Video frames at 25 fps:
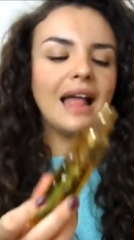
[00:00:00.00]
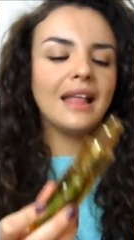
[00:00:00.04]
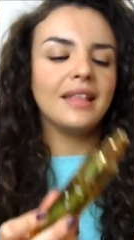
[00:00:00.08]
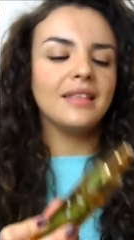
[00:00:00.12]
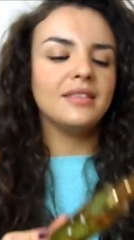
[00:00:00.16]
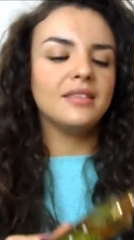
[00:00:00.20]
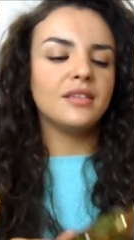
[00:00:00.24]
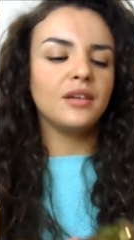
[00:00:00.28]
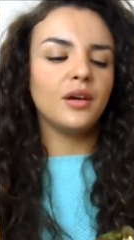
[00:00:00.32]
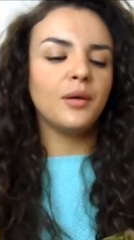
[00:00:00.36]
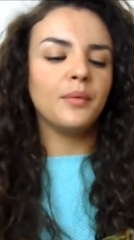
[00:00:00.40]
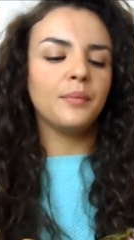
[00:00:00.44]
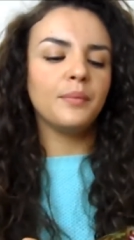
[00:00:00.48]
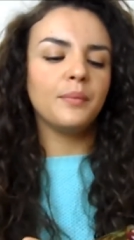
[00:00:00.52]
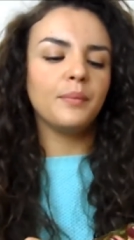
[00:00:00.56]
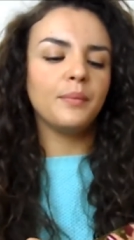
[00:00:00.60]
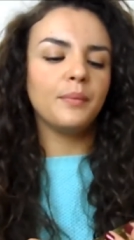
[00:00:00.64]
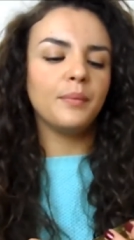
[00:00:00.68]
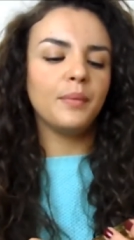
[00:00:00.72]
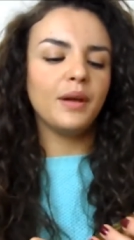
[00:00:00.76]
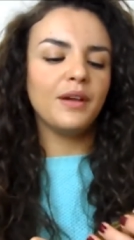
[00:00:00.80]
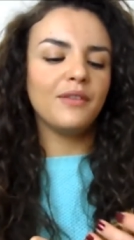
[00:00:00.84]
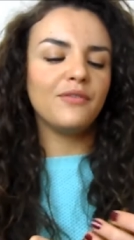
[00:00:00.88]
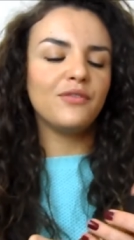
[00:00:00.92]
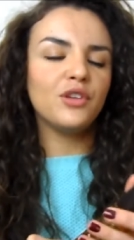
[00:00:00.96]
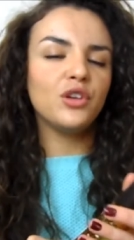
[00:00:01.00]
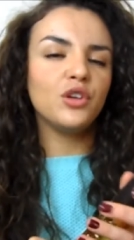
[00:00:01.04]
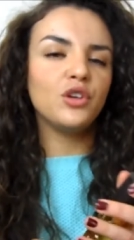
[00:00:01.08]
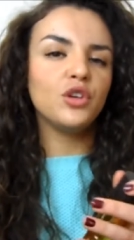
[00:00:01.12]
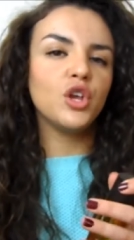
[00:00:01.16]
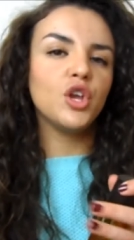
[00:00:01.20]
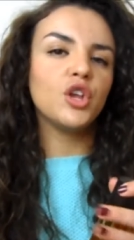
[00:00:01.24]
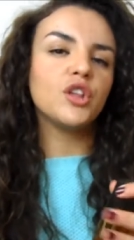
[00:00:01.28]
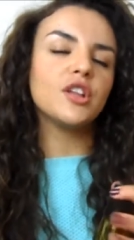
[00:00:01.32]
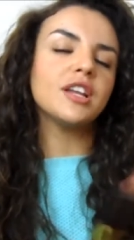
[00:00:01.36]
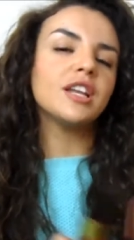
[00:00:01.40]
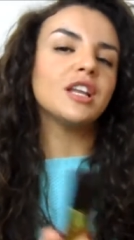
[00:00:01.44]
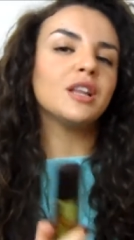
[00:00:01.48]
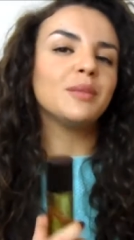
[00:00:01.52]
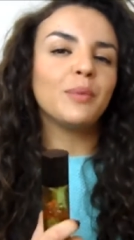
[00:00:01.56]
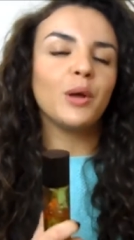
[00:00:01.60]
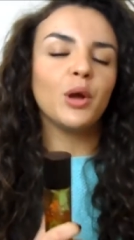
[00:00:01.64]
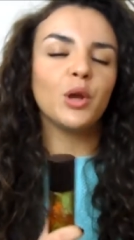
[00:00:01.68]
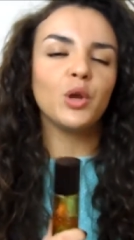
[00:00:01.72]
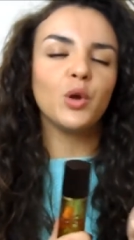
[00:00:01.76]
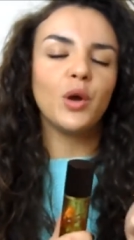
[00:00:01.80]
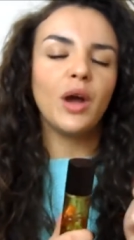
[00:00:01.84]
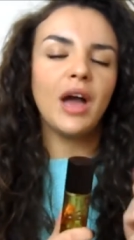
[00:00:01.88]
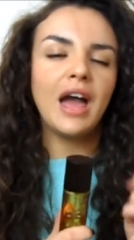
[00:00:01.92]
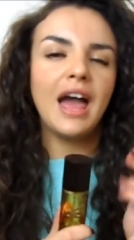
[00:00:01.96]
And if you use a little
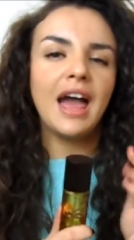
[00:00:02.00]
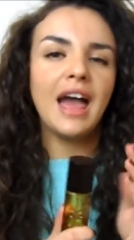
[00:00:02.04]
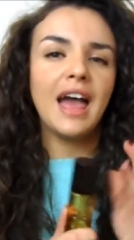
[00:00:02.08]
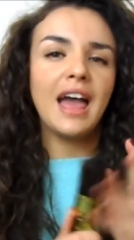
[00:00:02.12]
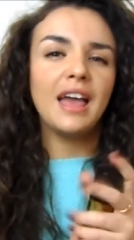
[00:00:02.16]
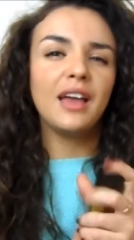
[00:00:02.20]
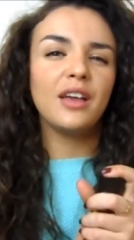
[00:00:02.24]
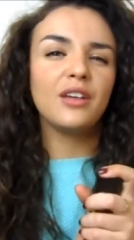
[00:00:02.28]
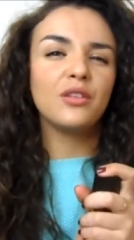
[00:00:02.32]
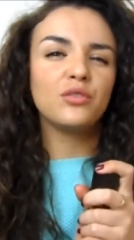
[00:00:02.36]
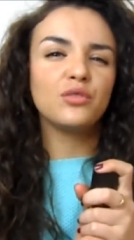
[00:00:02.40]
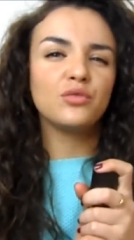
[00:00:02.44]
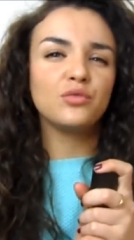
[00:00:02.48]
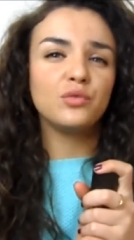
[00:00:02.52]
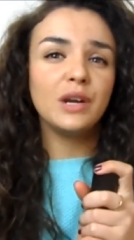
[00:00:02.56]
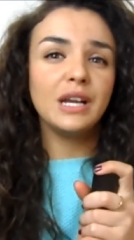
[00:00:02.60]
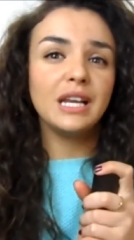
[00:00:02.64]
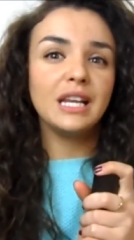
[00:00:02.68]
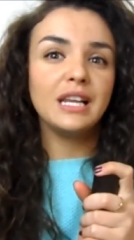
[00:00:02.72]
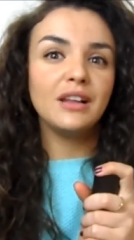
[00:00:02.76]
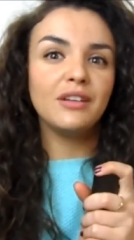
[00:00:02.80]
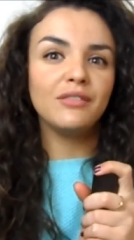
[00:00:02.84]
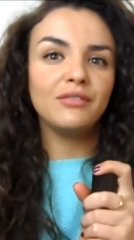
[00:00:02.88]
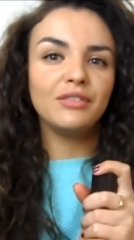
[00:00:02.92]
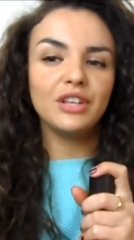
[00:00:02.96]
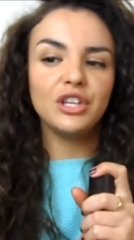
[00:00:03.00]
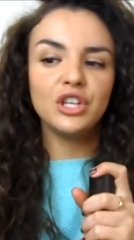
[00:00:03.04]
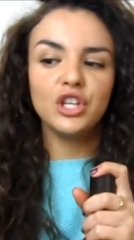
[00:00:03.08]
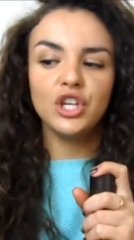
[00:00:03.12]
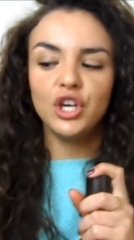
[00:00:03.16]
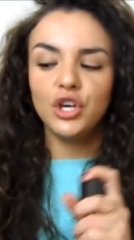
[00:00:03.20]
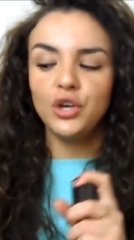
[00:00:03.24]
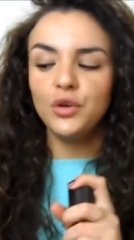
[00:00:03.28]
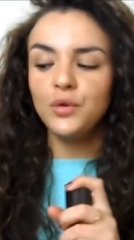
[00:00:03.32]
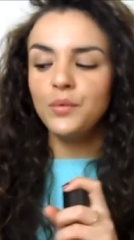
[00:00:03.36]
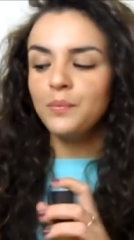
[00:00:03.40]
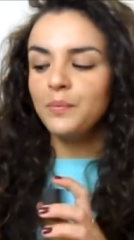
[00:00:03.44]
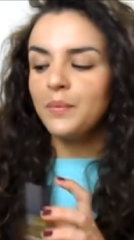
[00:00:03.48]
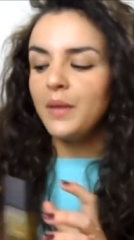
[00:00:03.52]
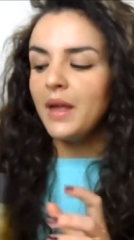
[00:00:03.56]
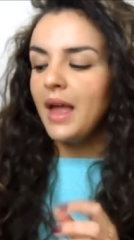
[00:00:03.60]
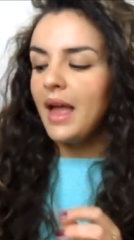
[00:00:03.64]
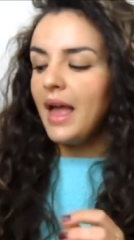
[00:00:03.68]
bit on your hair, it's really lovely too.